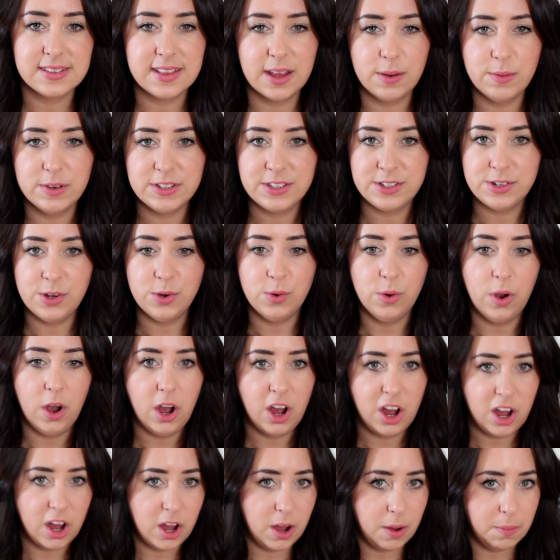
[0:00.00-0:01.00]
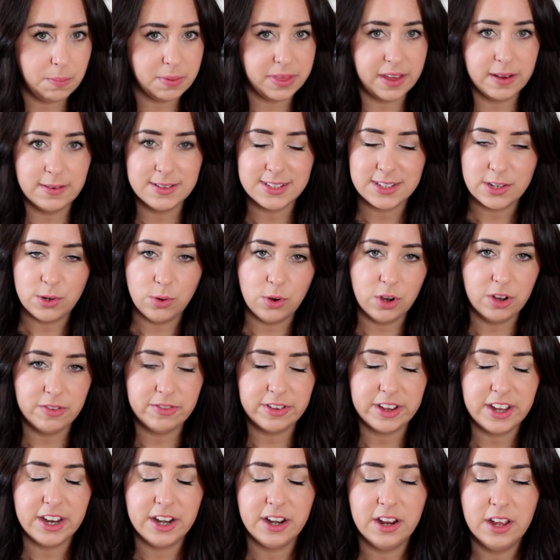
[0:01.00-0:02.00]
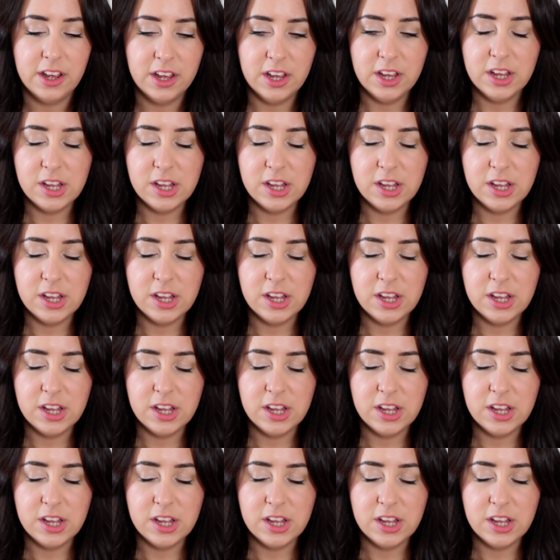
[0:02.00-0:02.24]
There was no hob, there was no oven,